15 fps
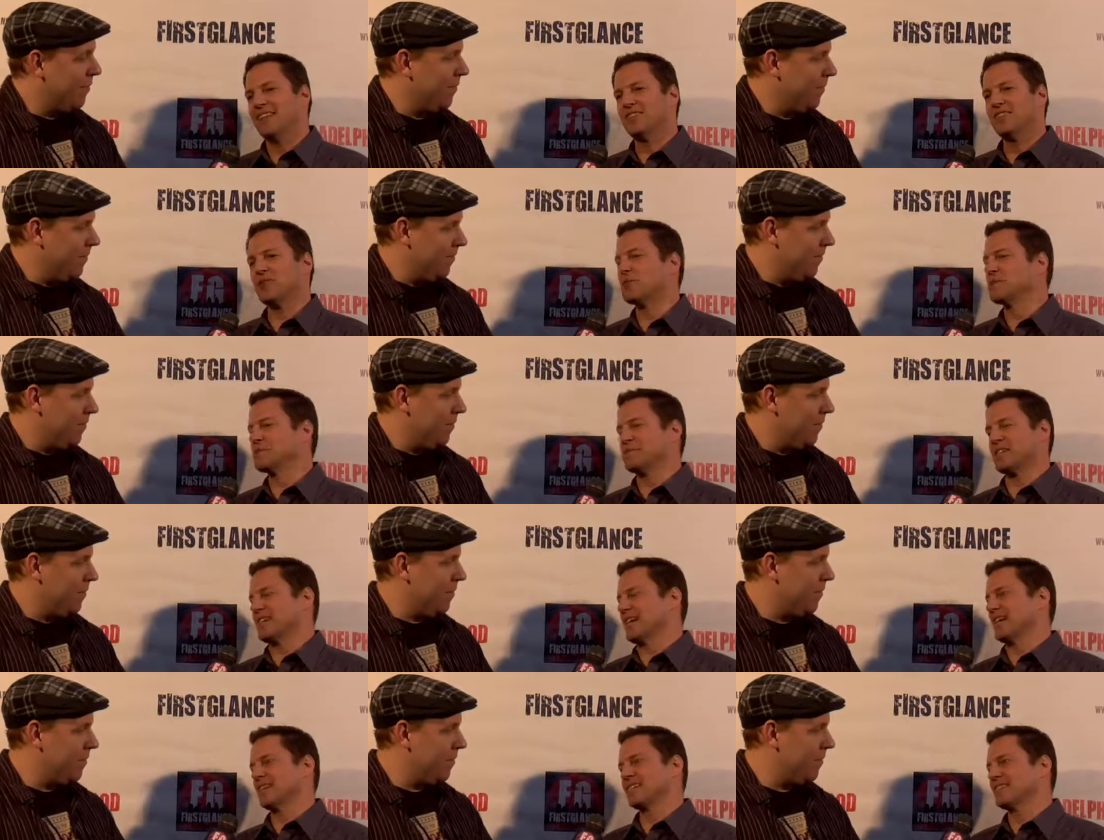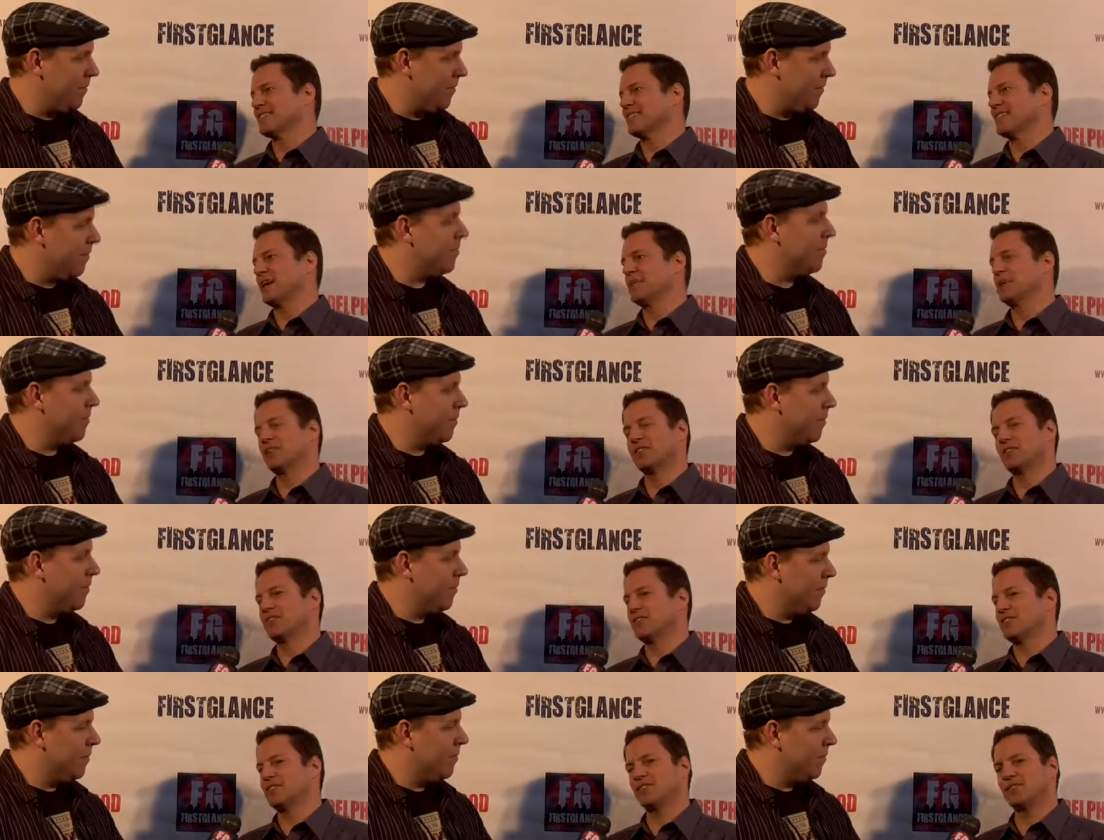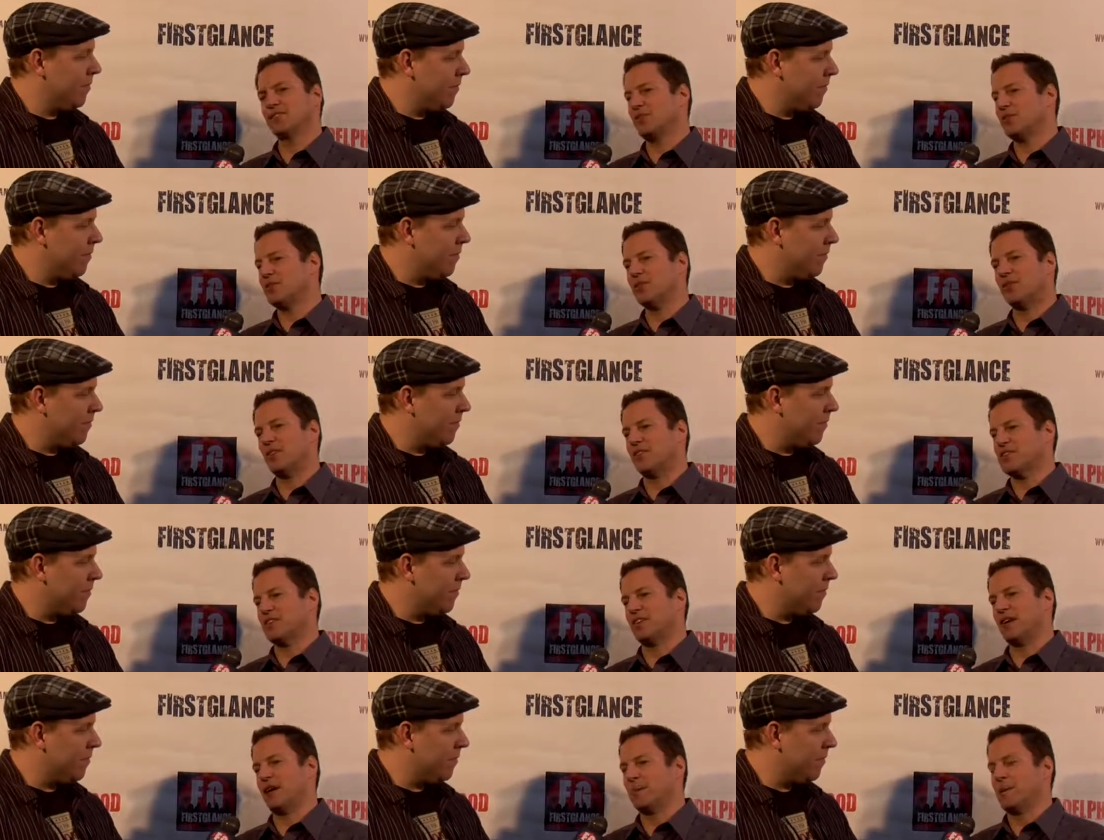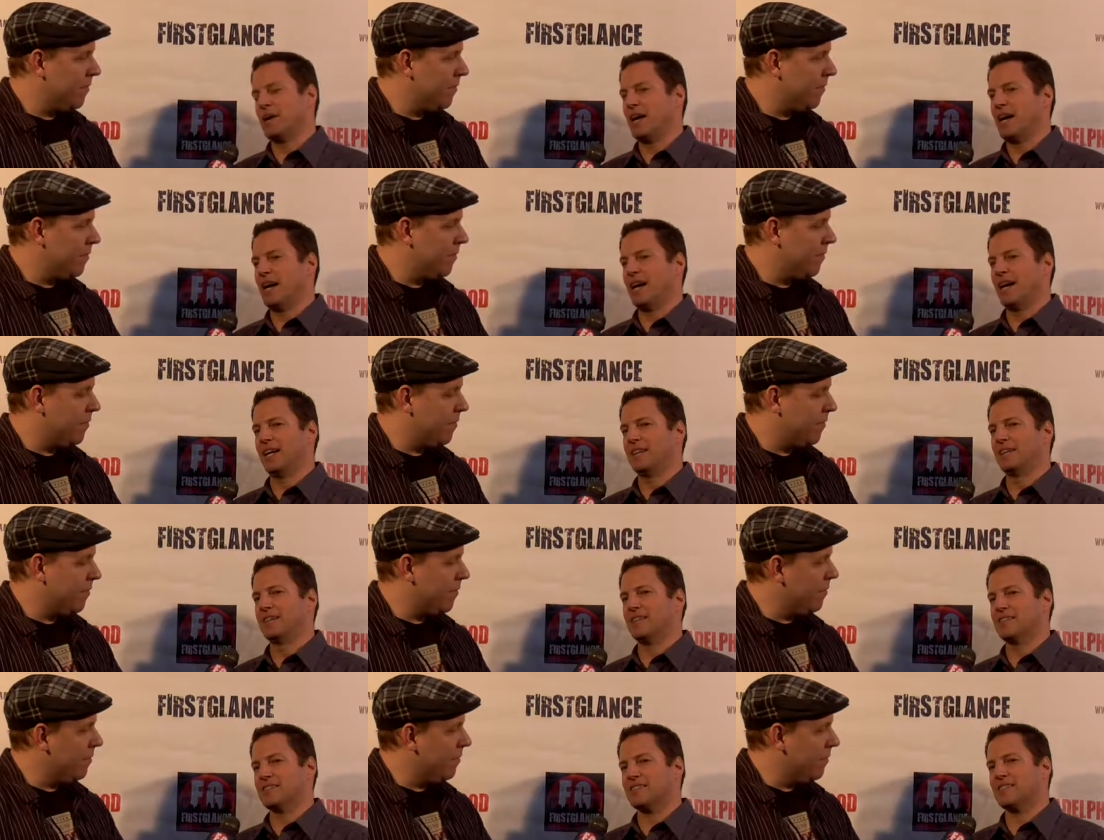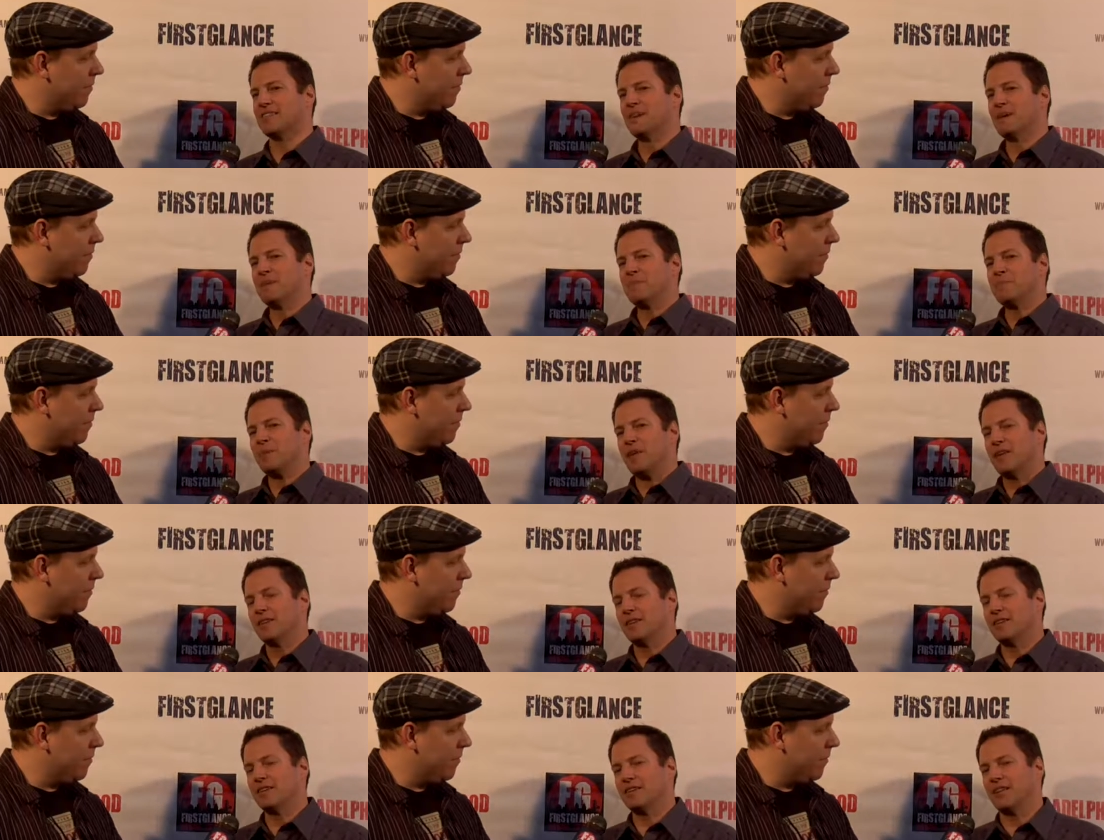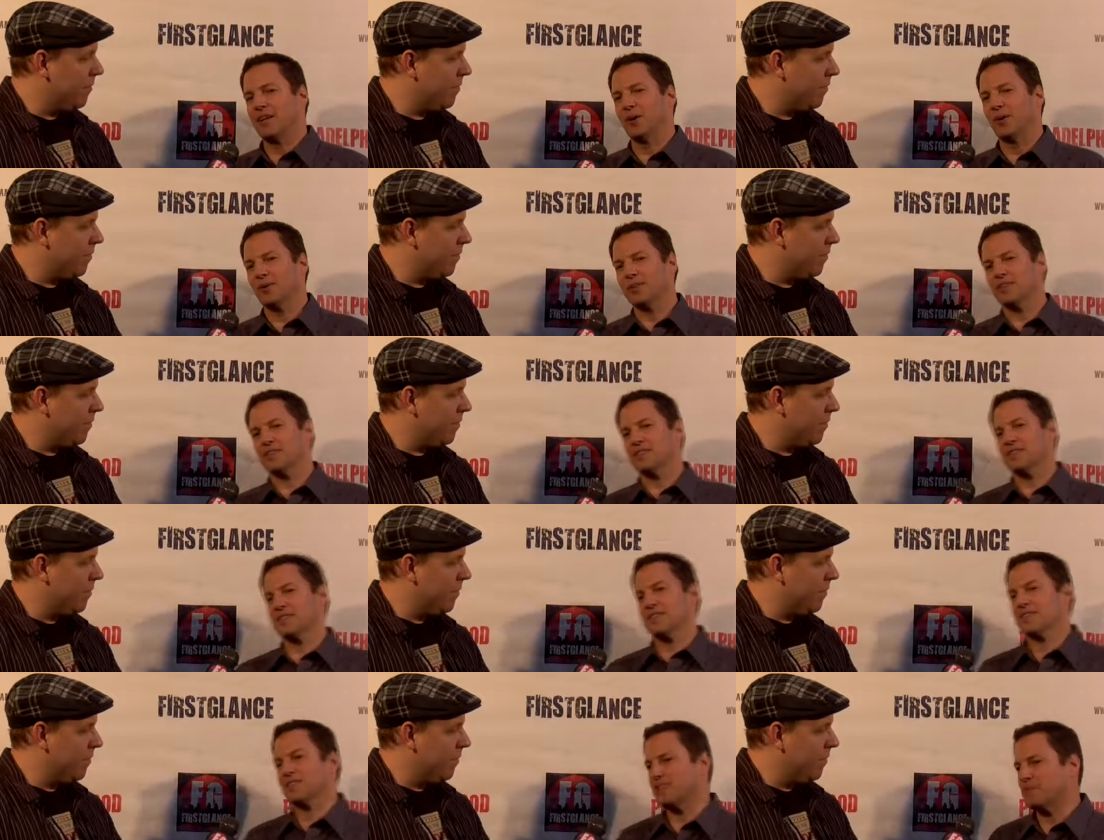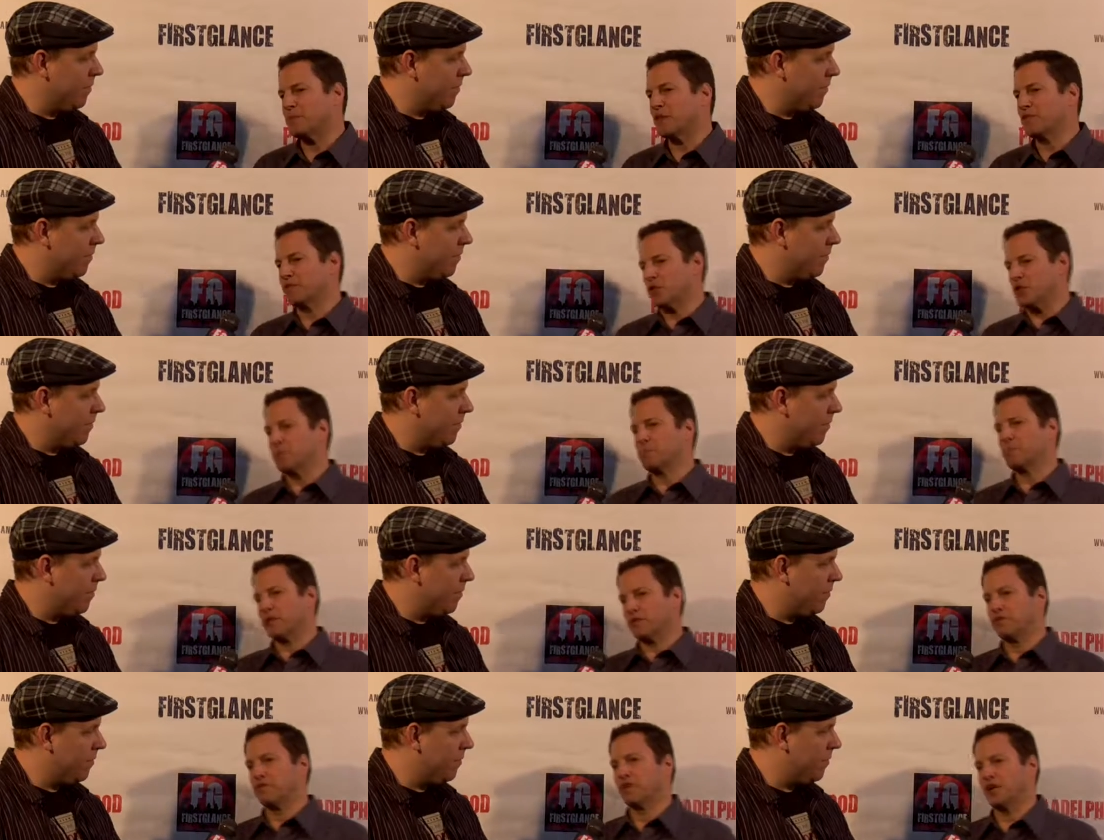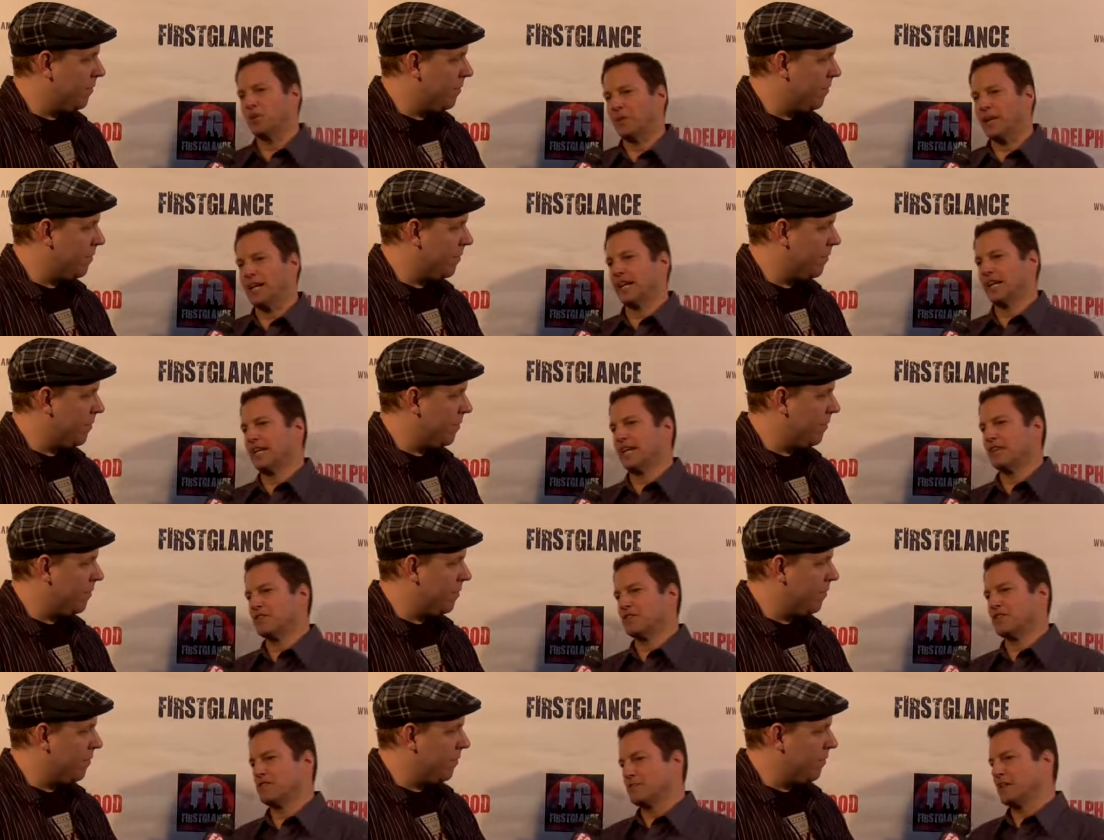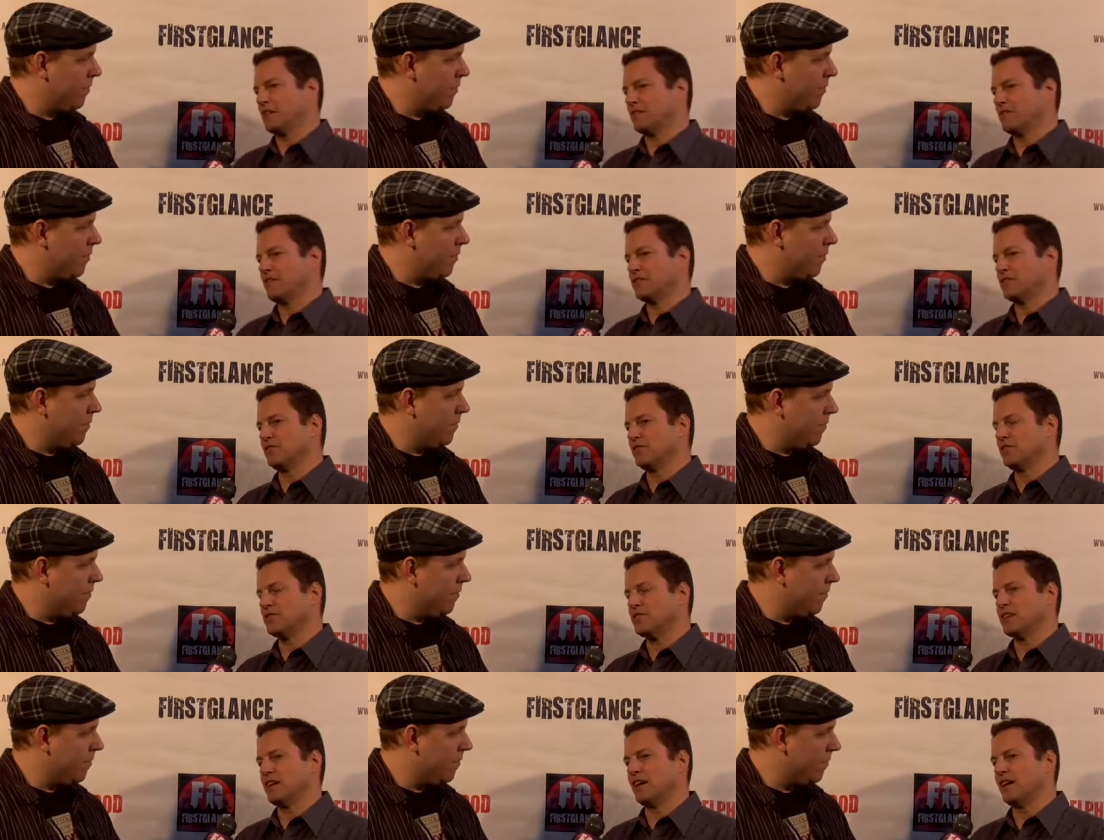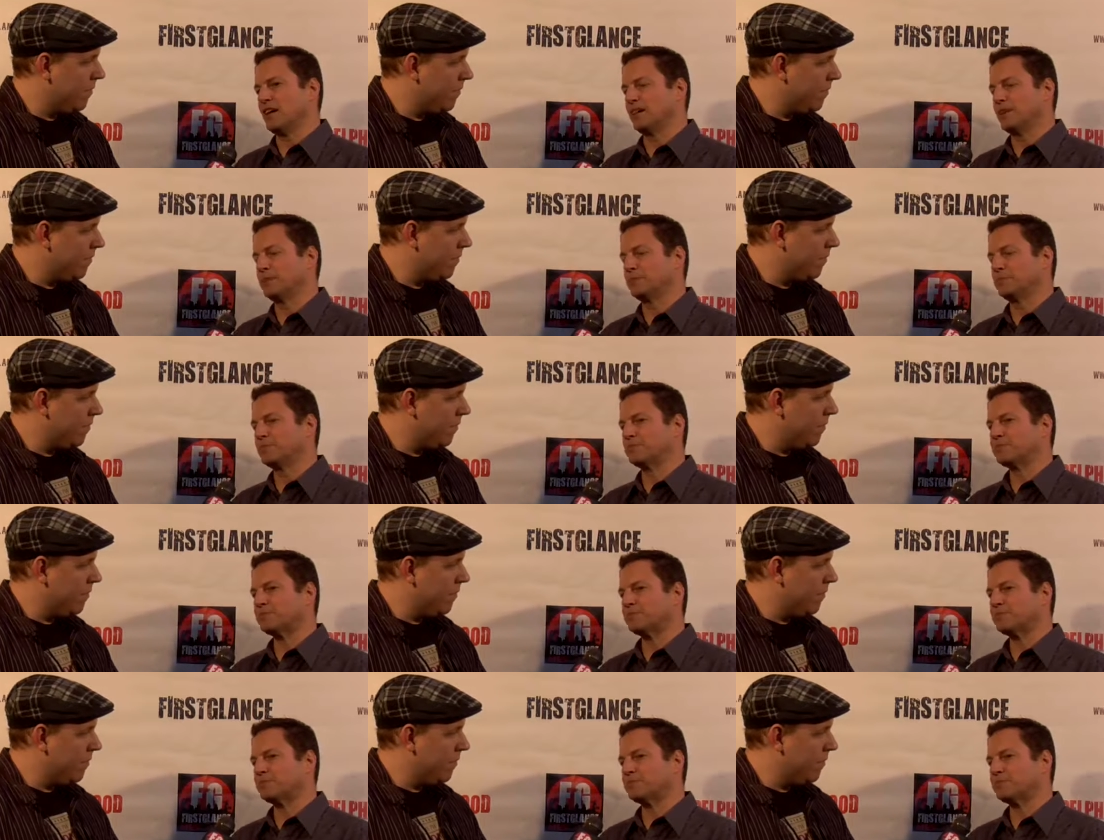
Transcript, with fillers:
Speaker 1: there's always mistakes. I mean you, you learn all the time, and it's you know this is this is my first big film getting it out to this many festivals, um,